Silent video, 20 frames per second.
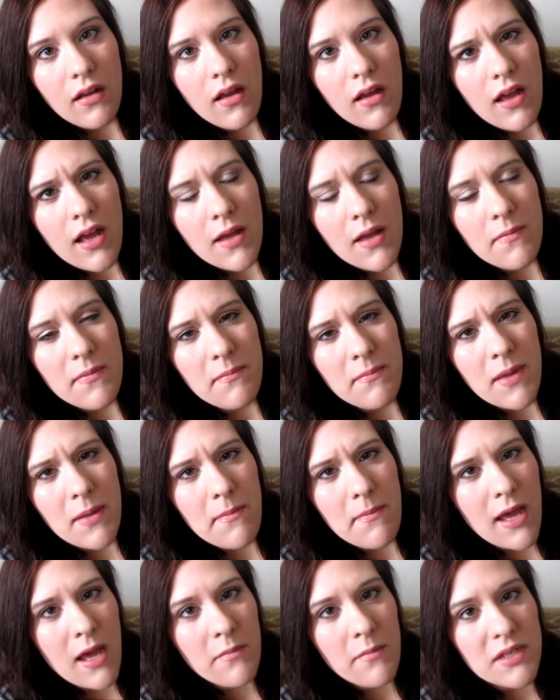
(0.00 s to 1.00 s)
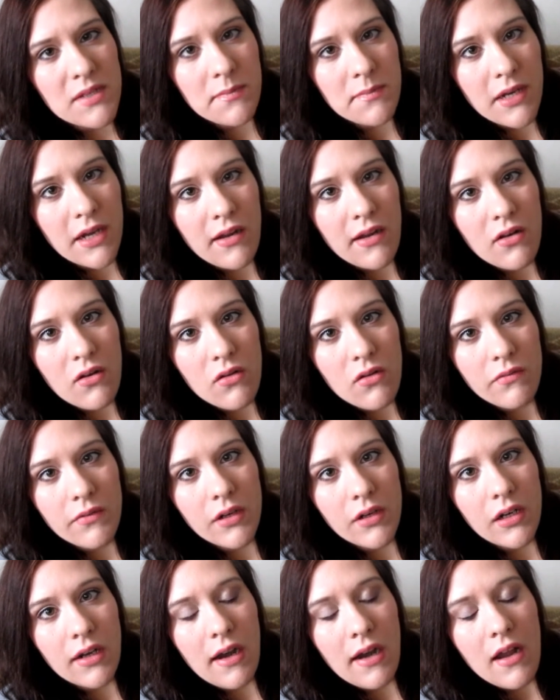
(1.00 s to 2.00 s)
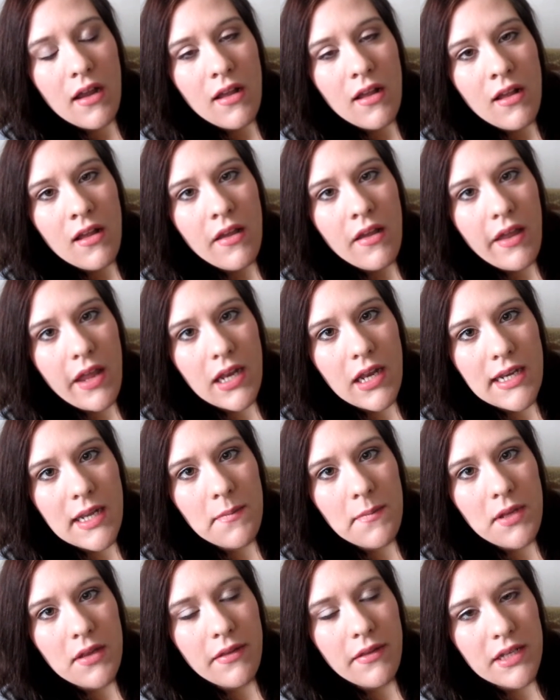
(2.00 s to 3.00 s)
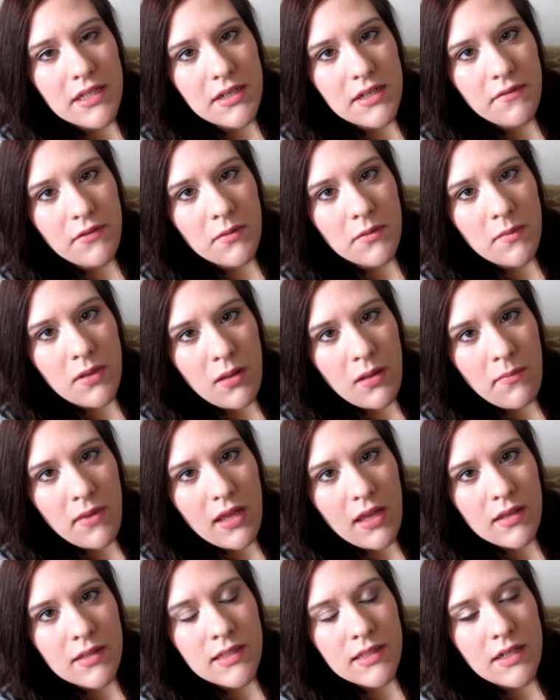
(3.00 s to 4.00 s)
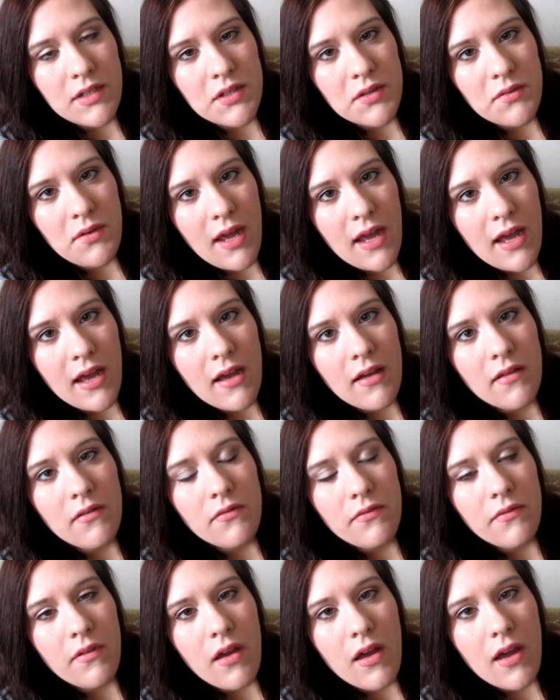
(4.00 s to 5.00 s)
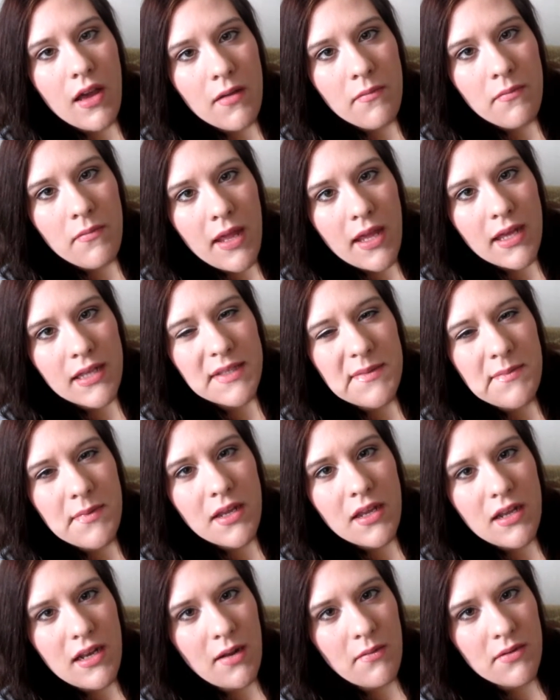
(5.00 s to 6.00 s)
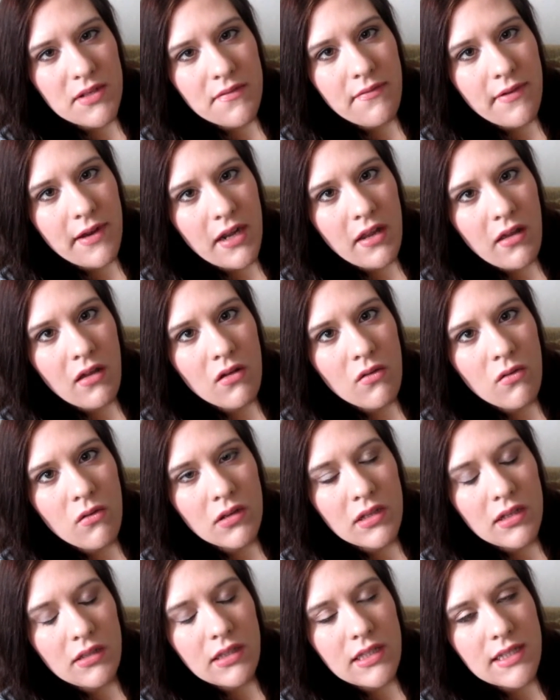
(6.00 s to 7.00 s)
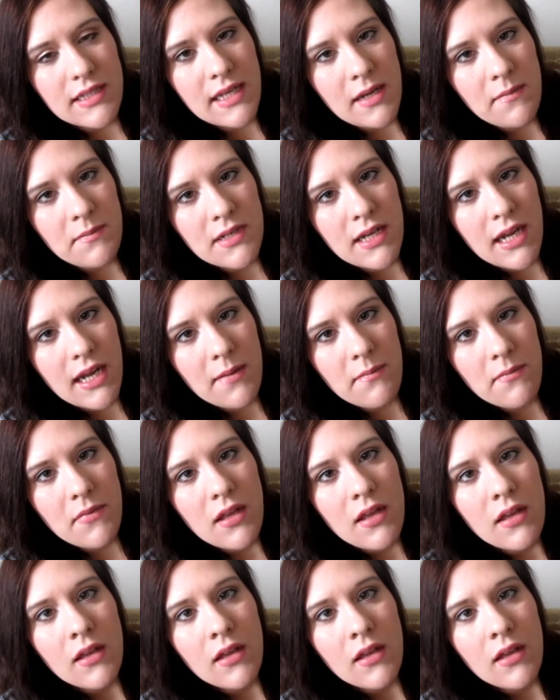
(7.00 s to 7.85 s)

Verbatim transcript: Um, my mom was bringing over a nebulizer for me because I do have um, asthma and I was fighting a cold at the same time.